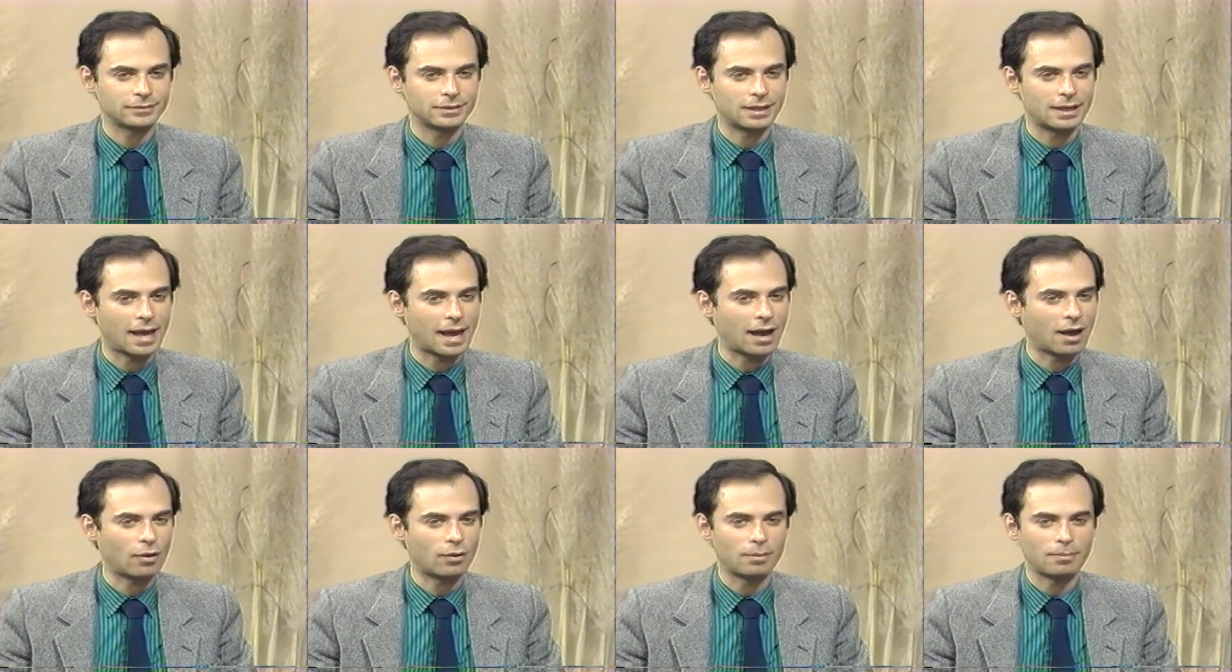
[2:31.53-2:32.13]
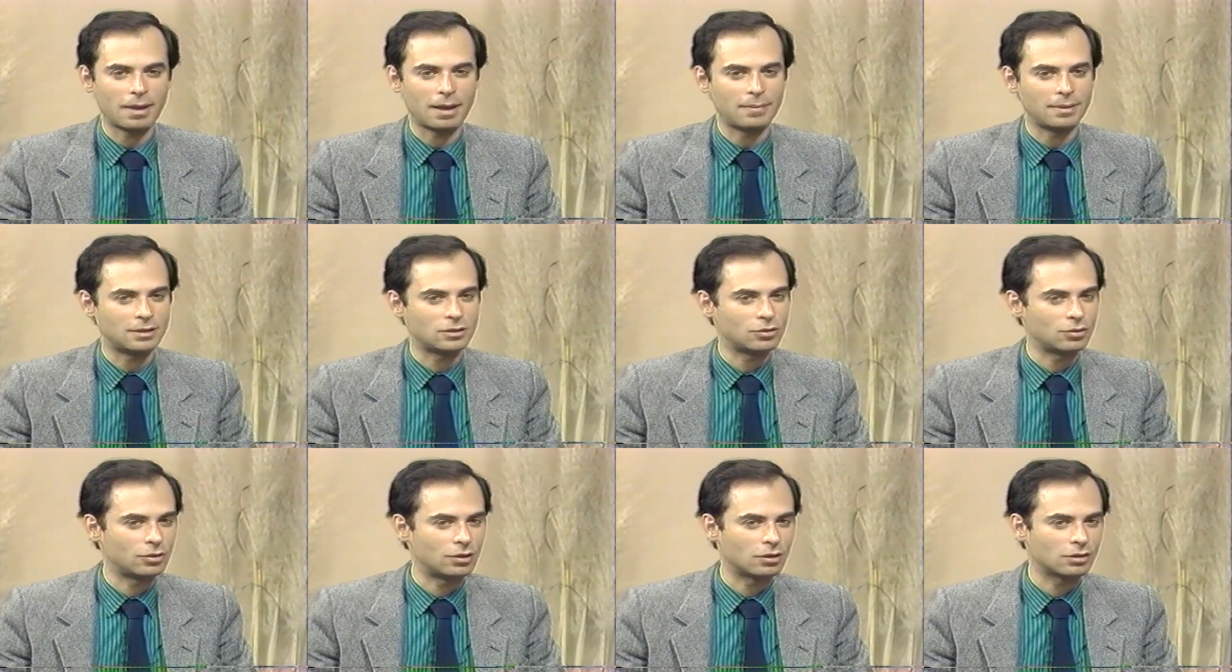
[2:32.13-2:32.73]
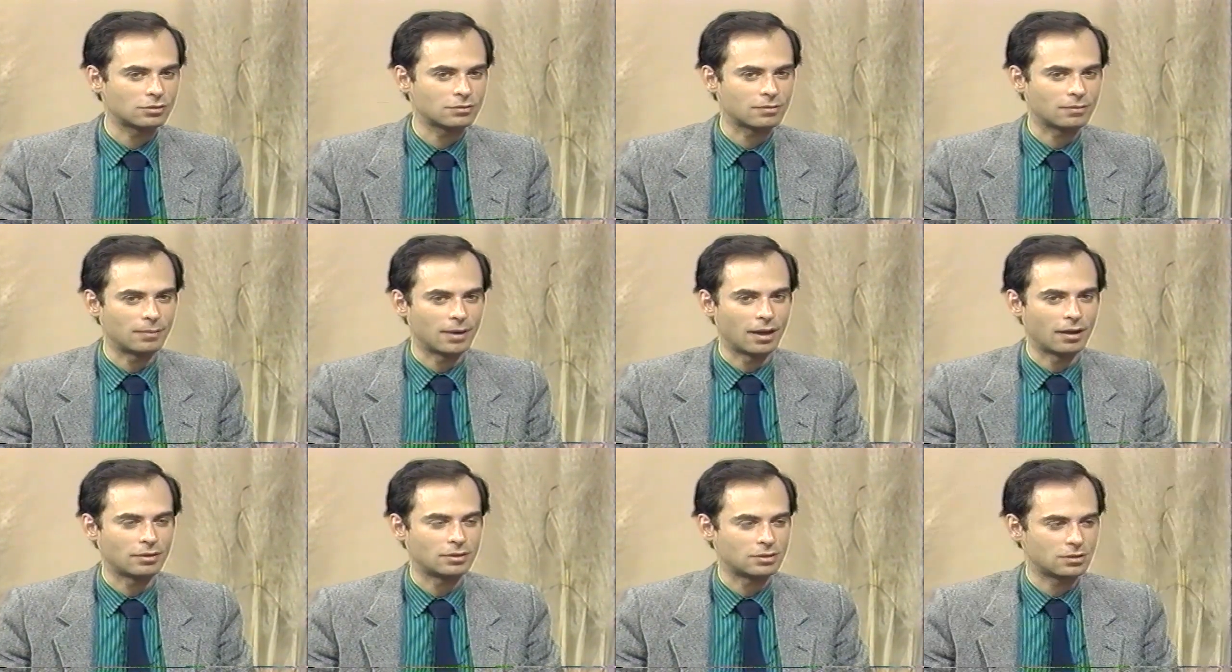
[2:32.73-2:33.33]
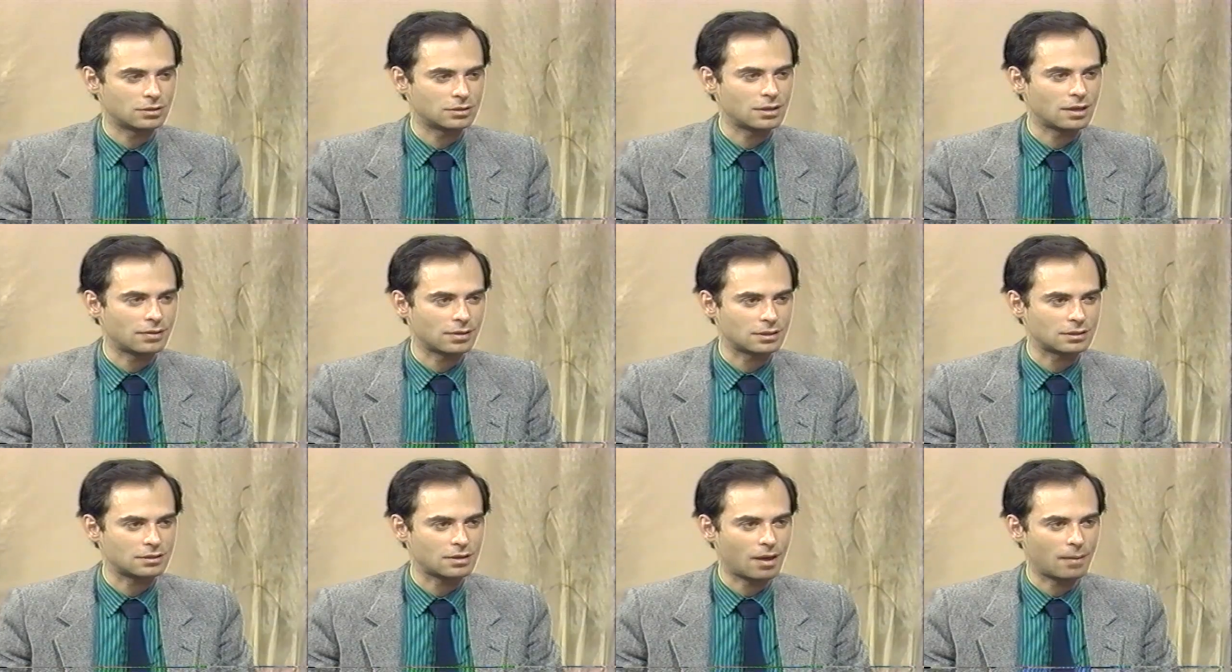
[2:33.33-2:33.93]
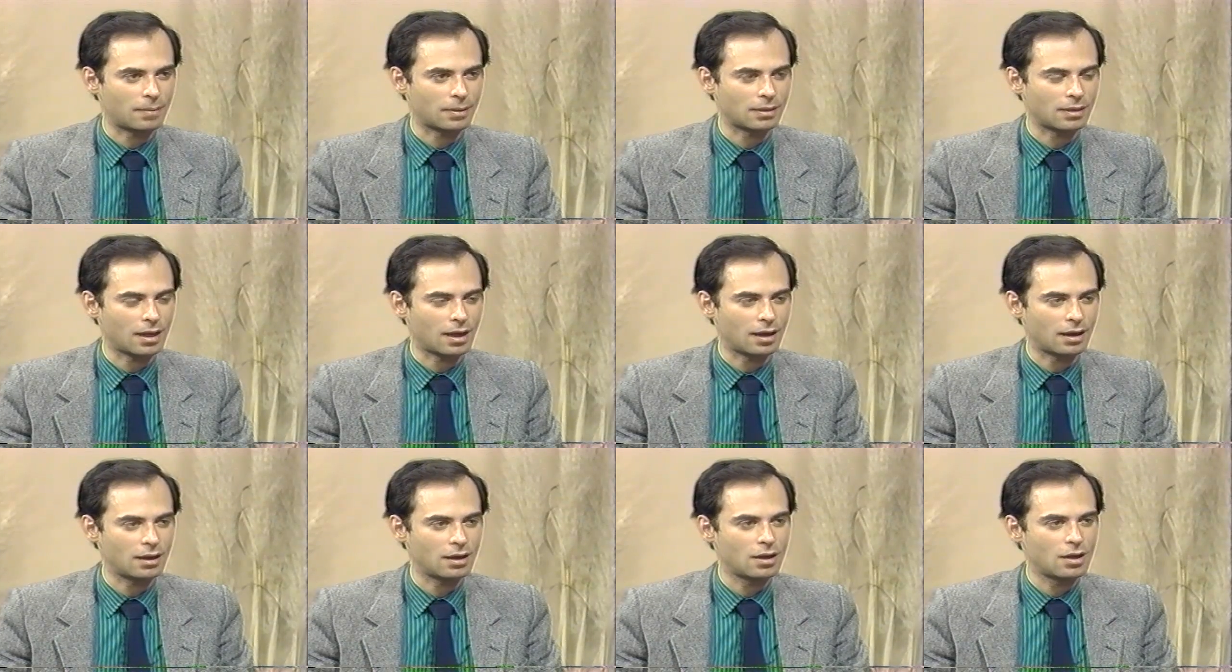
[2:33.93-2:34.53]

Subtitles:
now and maybe 2 years from now, so there's nothing stopping that.